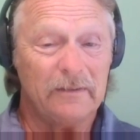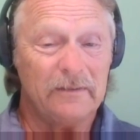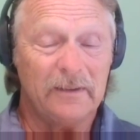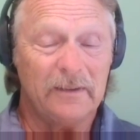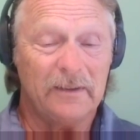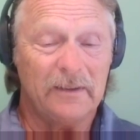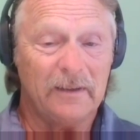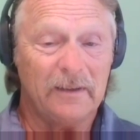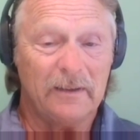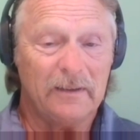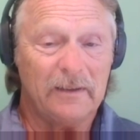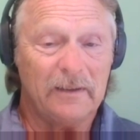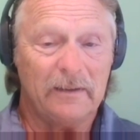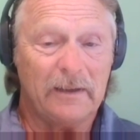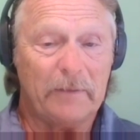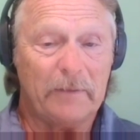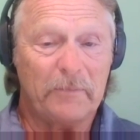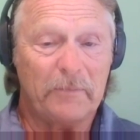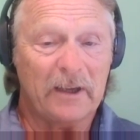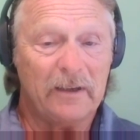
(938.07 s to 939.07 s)

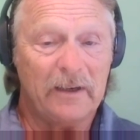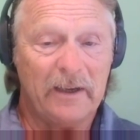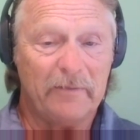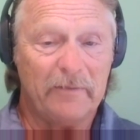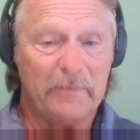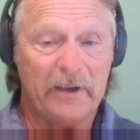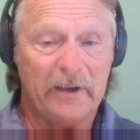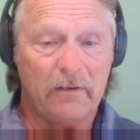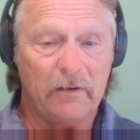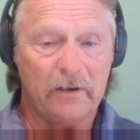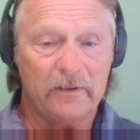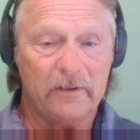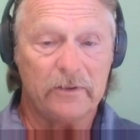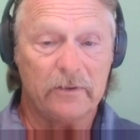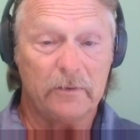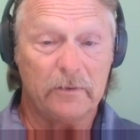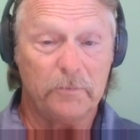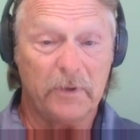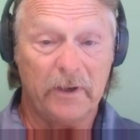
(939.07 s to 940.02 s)
I'm not going to have my heart into it.